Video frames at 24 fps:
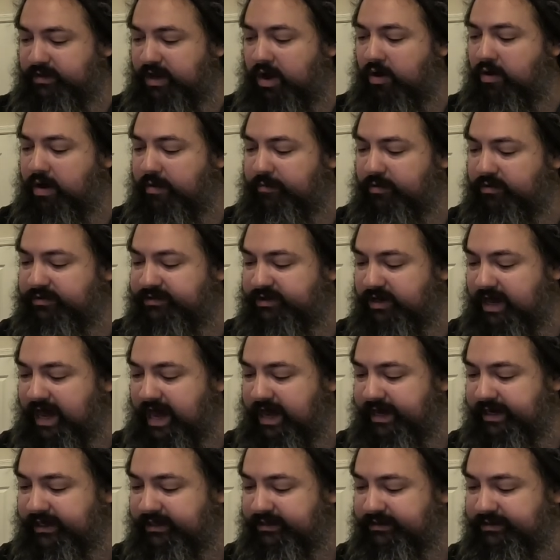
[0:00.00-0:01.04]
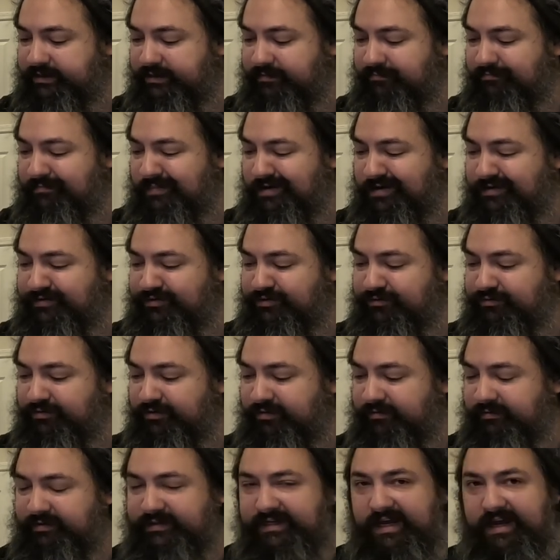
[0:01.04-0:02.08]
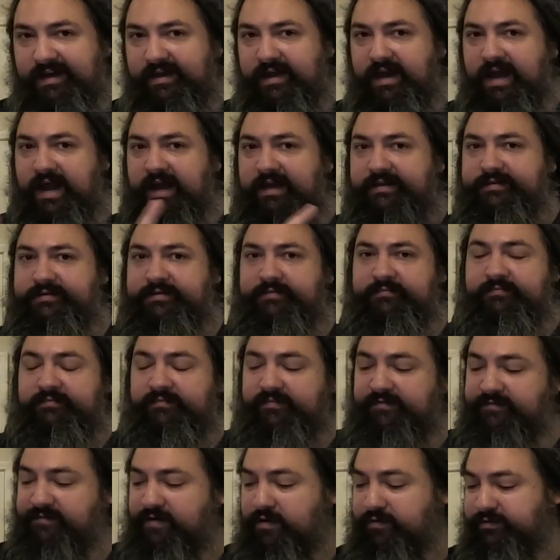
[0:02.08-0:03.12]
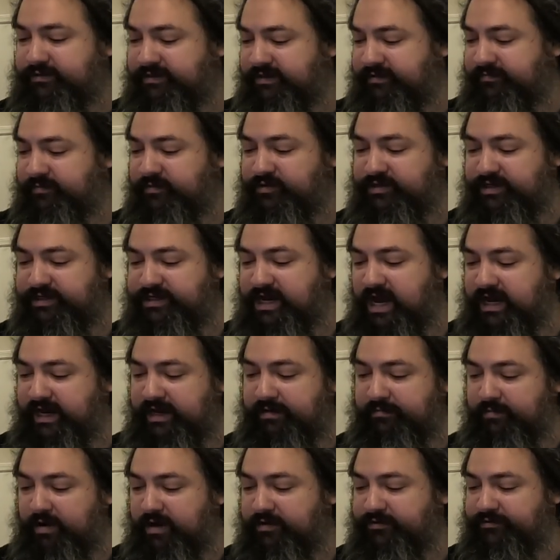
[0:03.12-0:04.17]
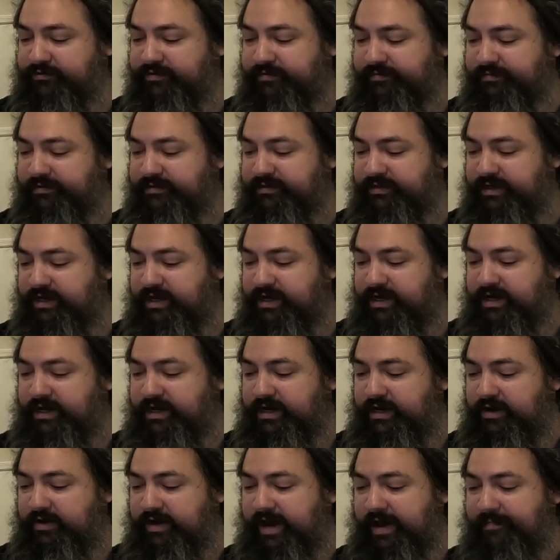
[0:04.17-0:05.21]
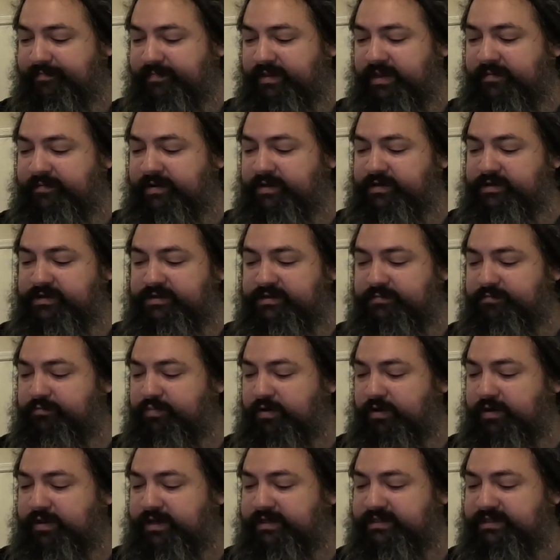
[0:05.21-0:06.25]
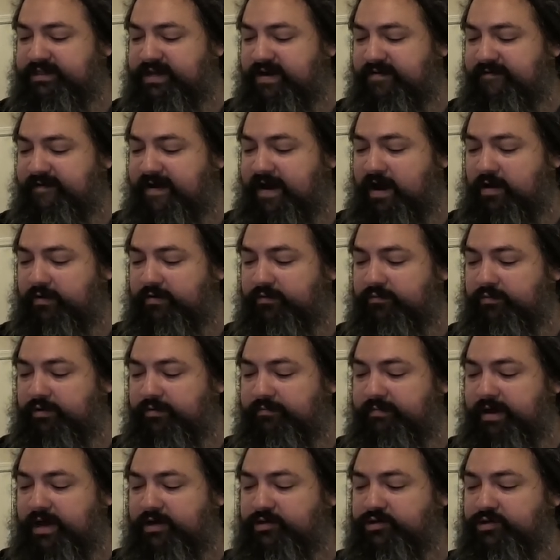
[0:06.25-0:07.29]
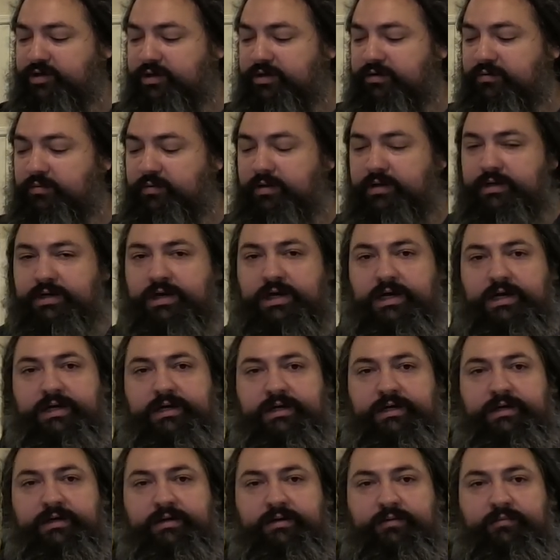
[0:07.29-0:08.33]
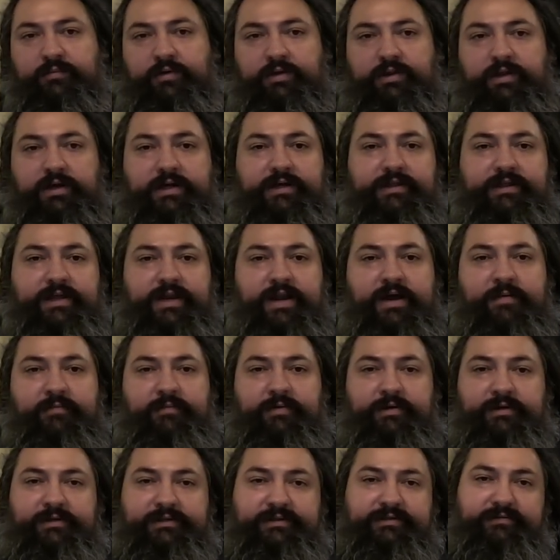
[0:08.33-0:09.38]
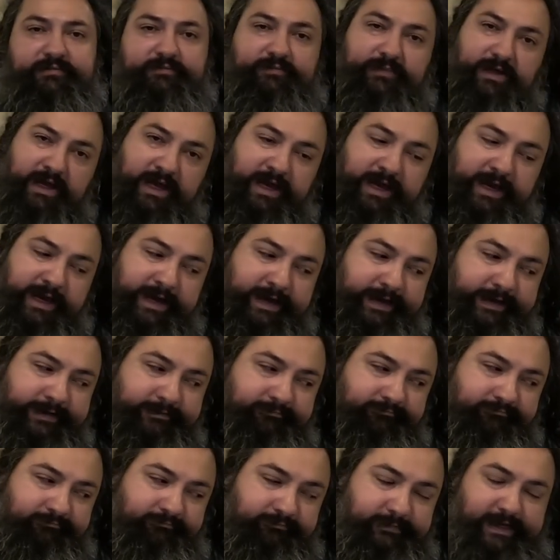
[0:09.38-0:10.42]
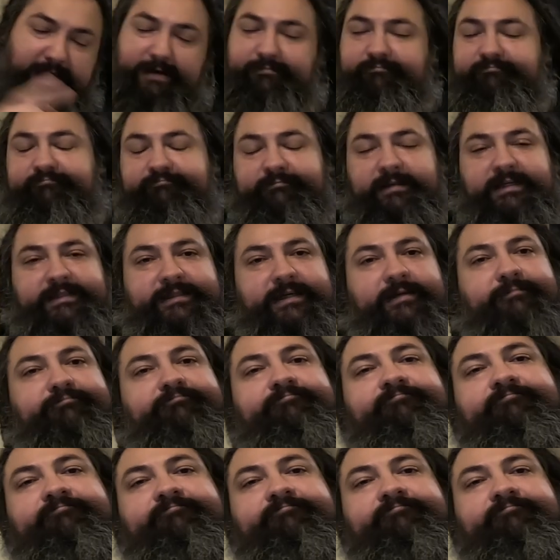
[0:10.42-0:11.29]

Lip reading: I'm also adding some mushrooms. Yeah, I had some frozen shiitake mushrooms. Okay, let me just pull that stuff out. We'll measure, we'll cook, we'll look at the numbers, and yeah, that's it.